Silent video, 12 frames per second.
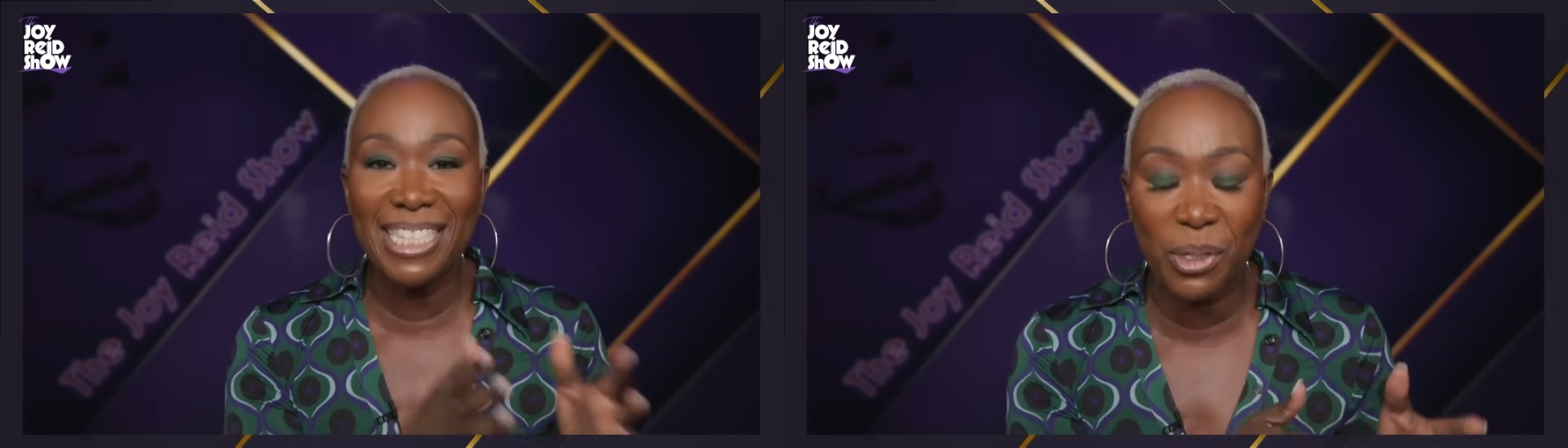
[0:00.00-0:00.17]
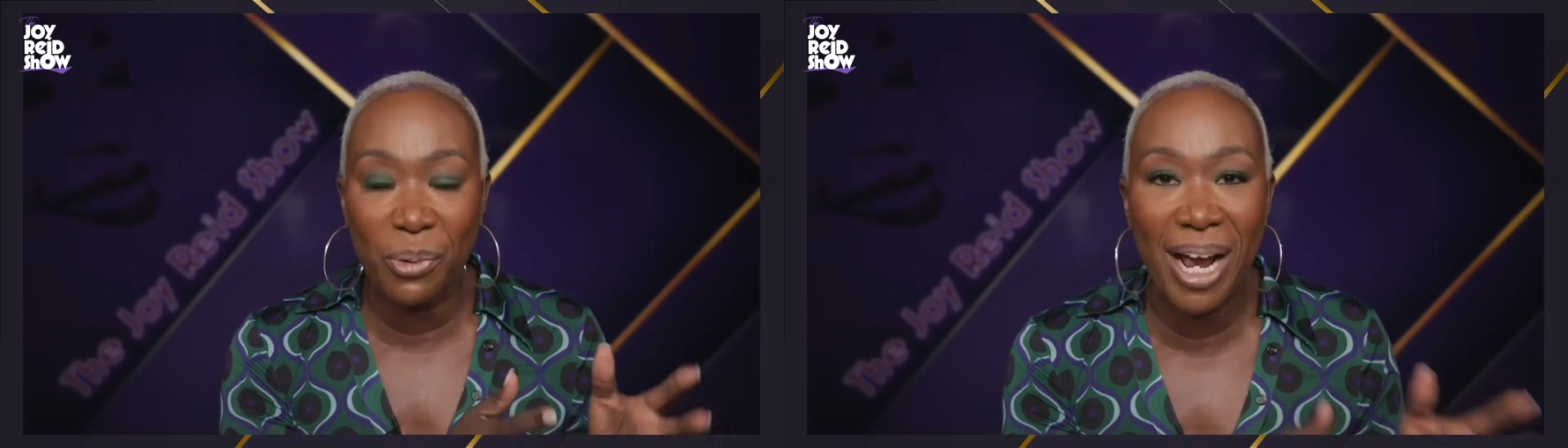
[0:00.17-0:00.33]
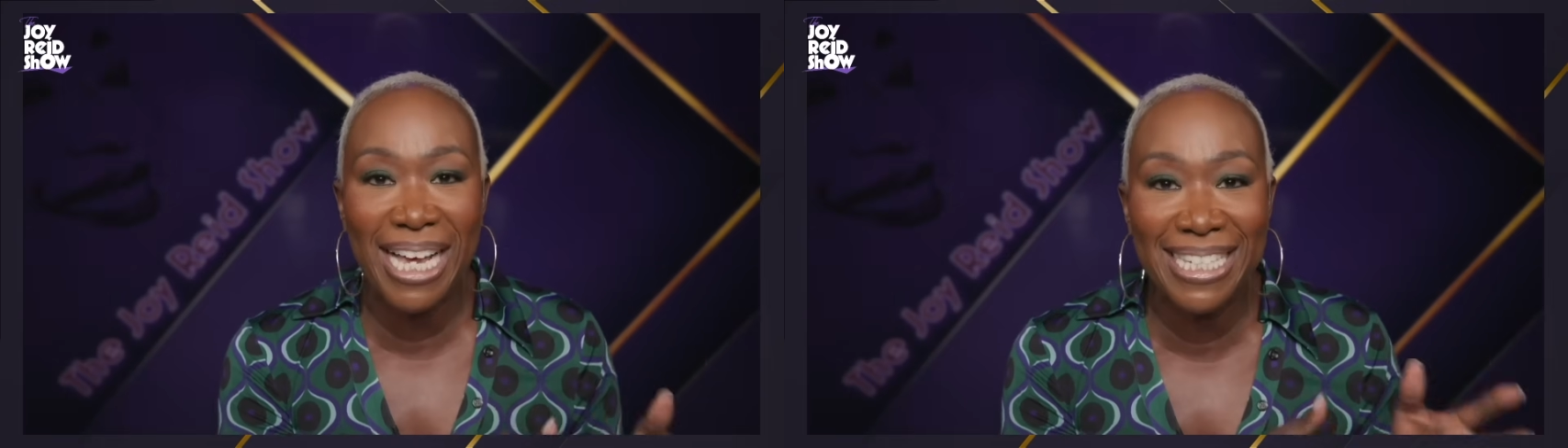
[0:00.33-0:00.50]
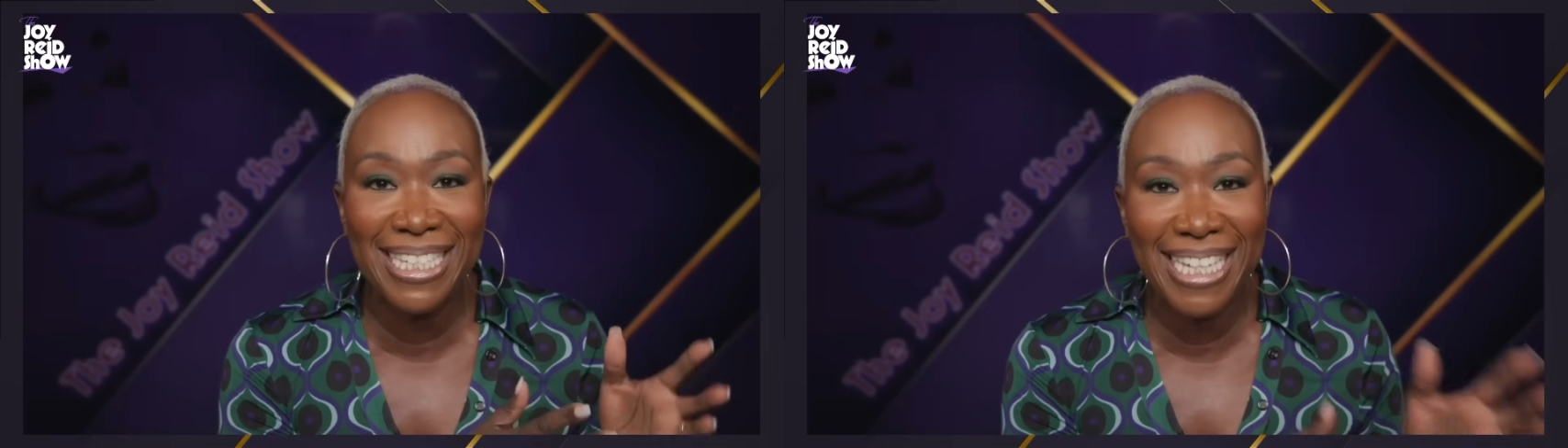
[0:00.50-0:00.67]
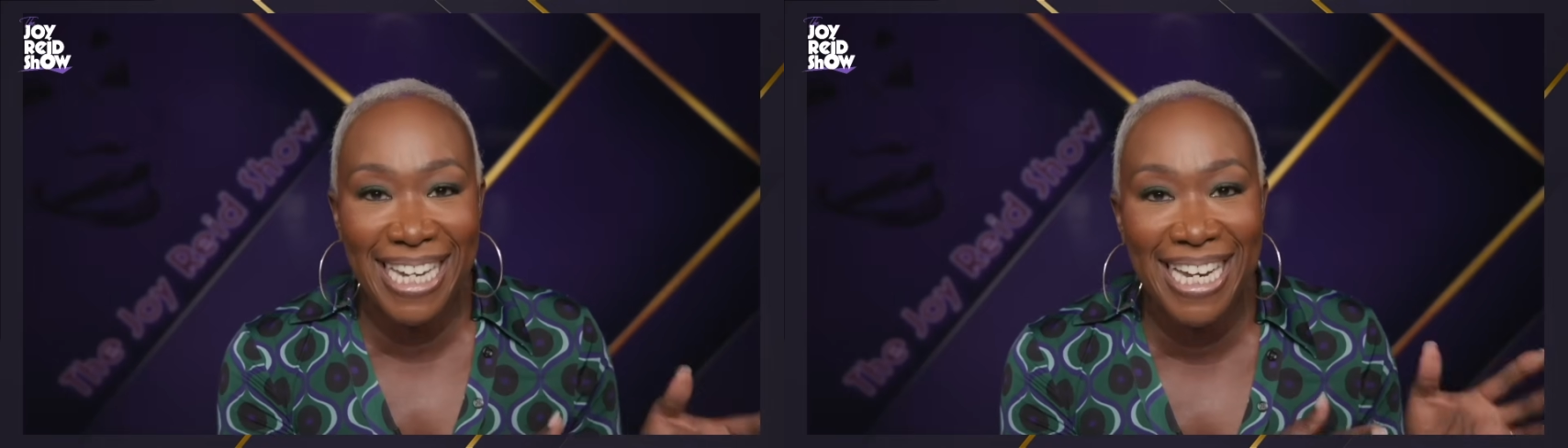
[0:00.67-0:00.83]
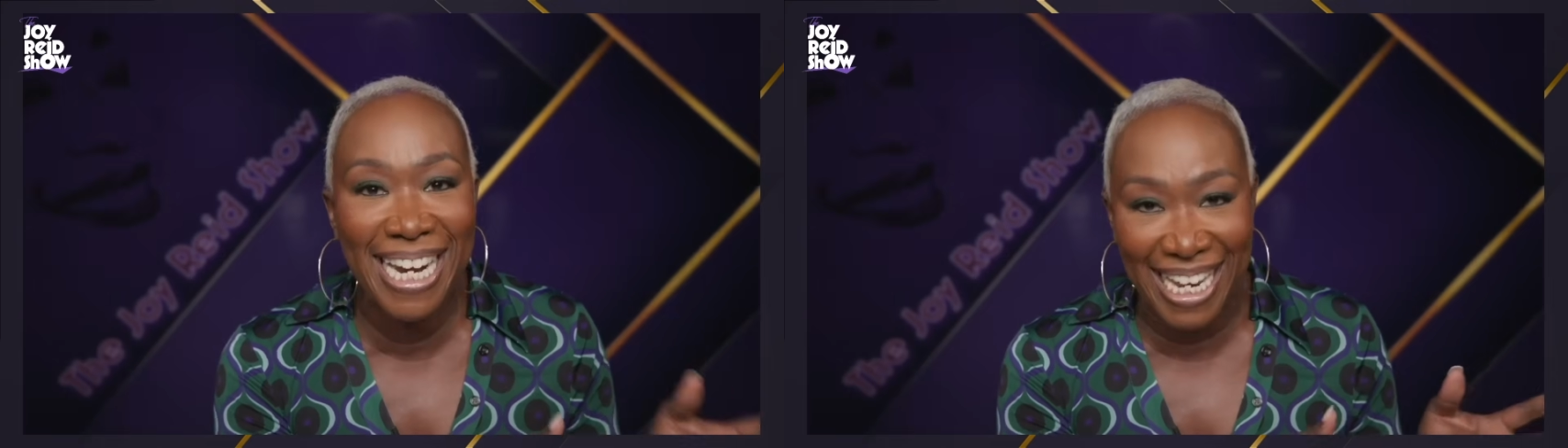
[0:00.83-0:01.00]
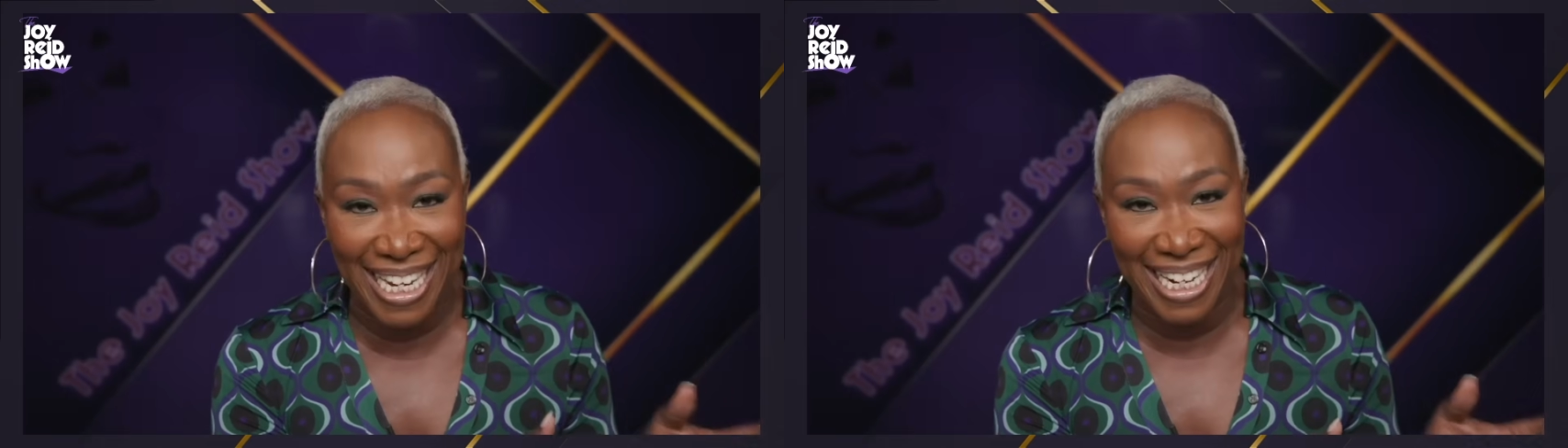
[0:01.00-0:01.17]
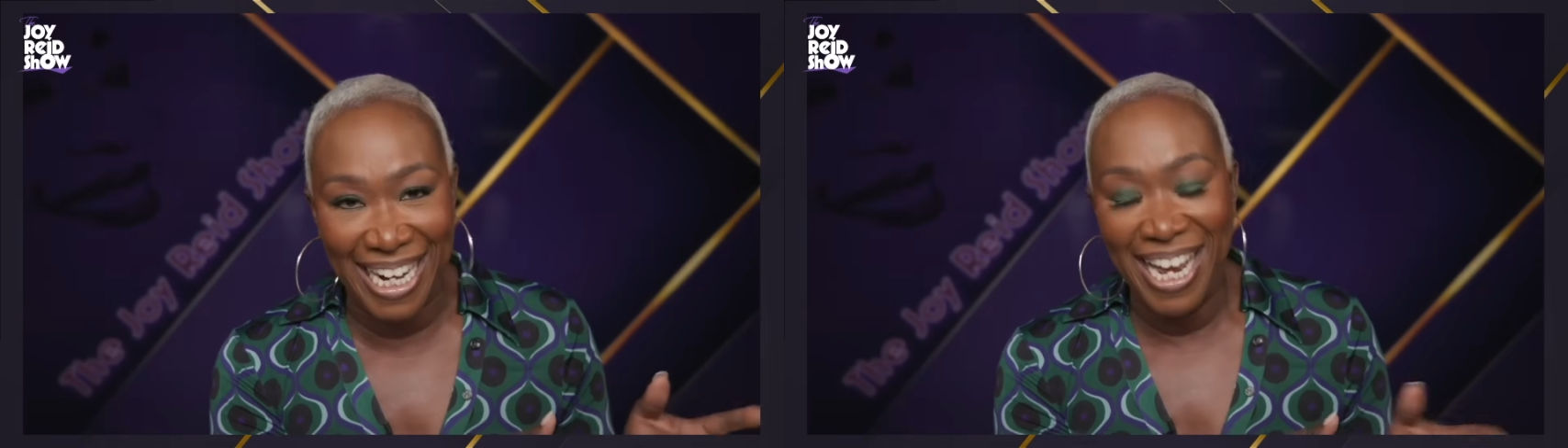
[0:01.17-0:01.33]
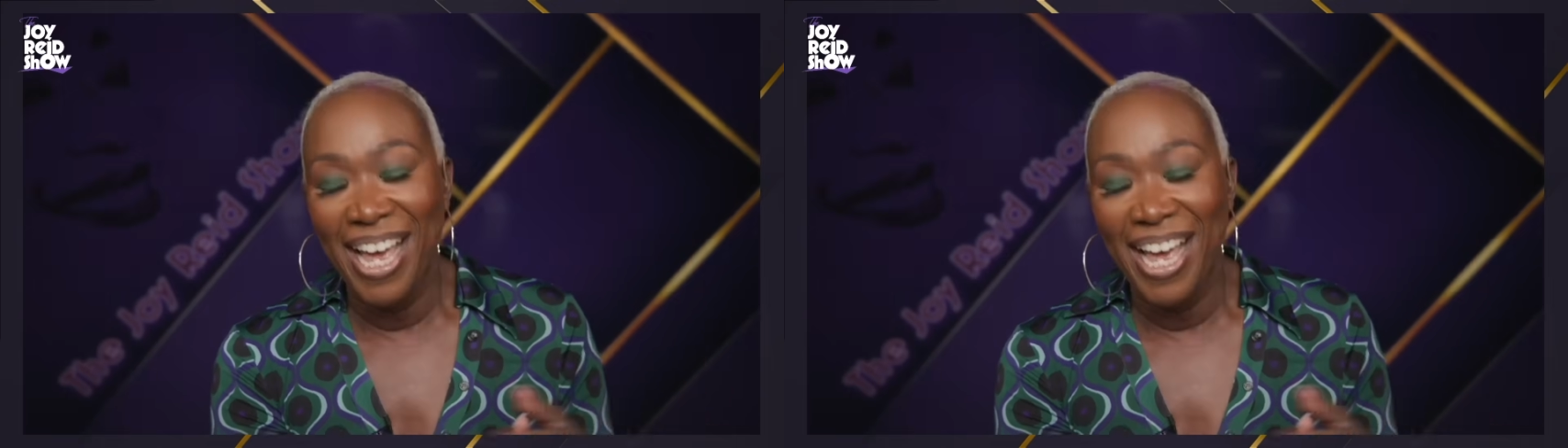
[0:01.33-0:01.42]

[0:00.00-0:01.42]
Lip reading: Toure's lead-in.